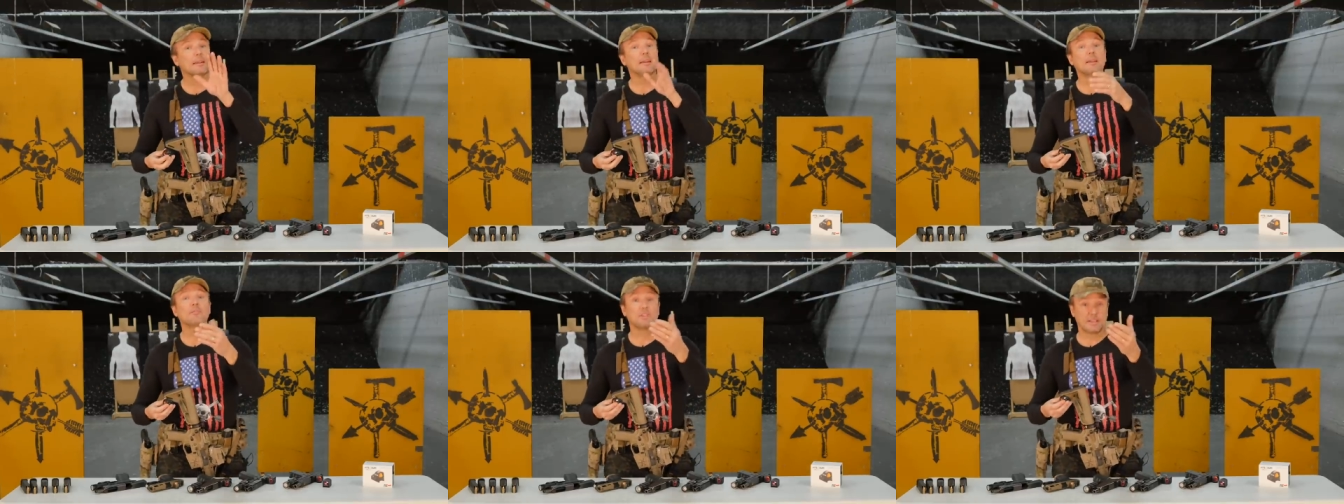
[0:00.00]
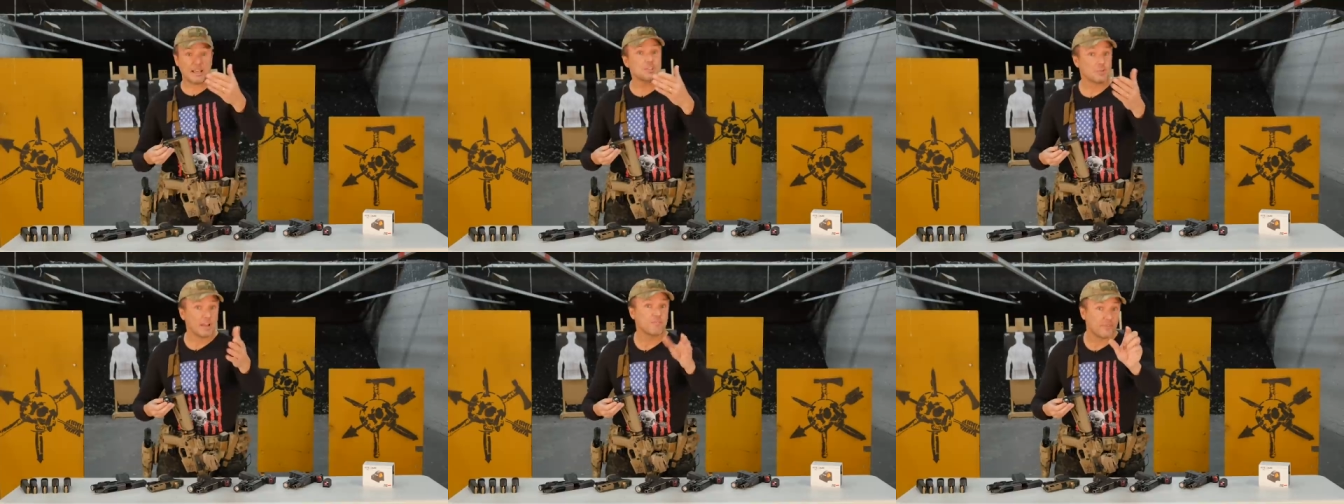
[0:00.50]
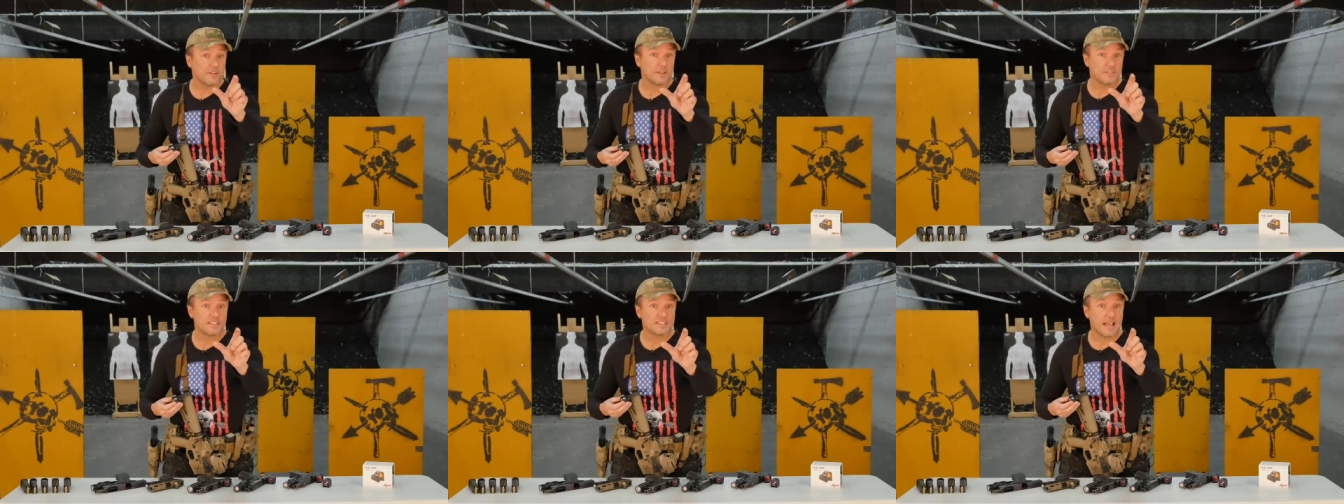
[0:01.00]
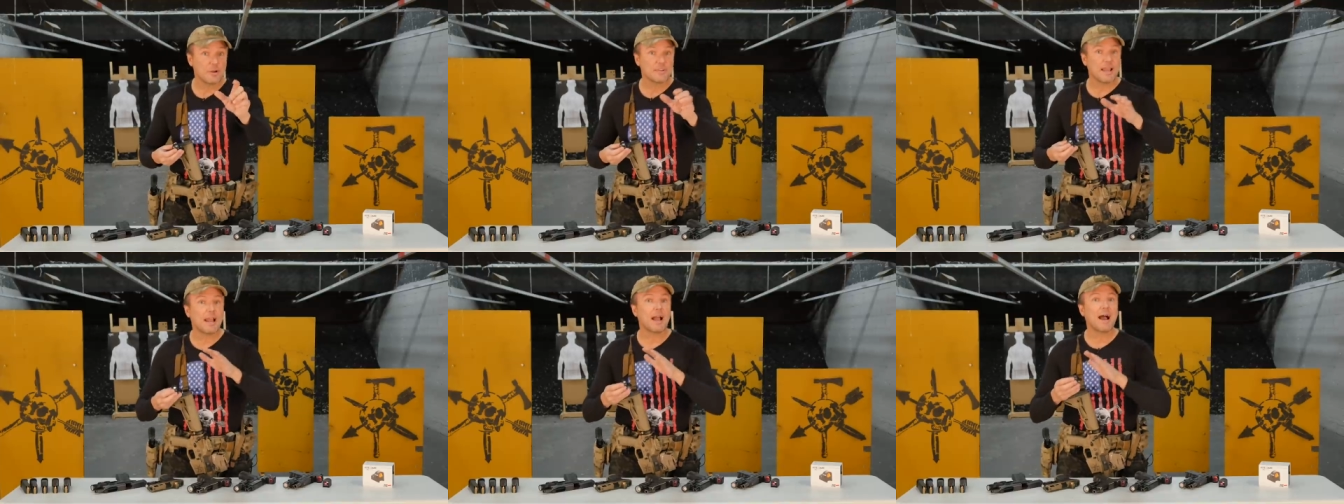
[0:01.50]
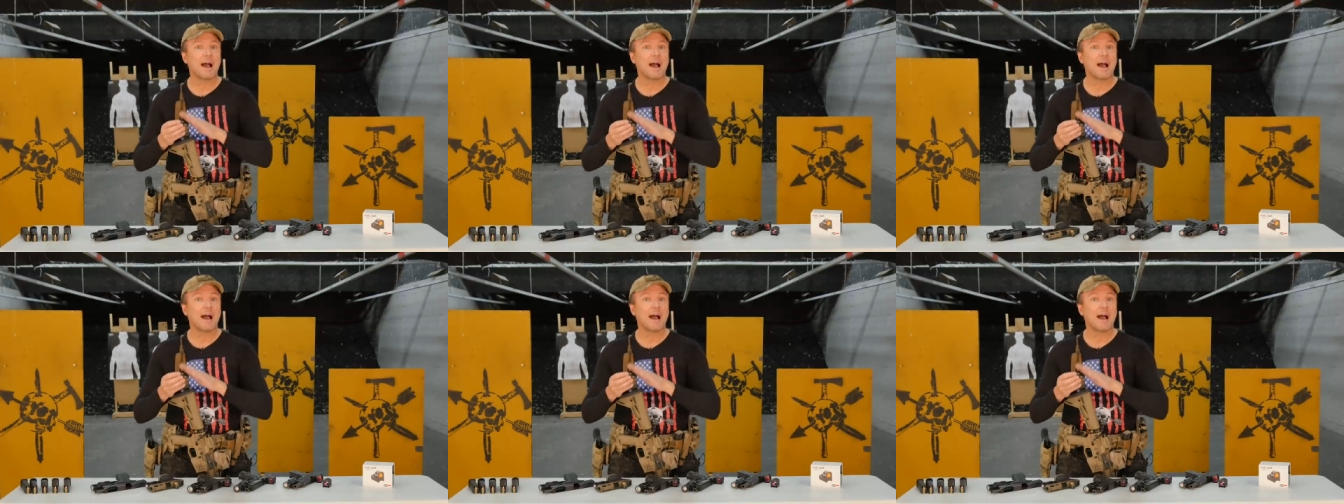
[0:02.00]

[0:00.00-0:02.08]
in case you hadn't figured this out yet,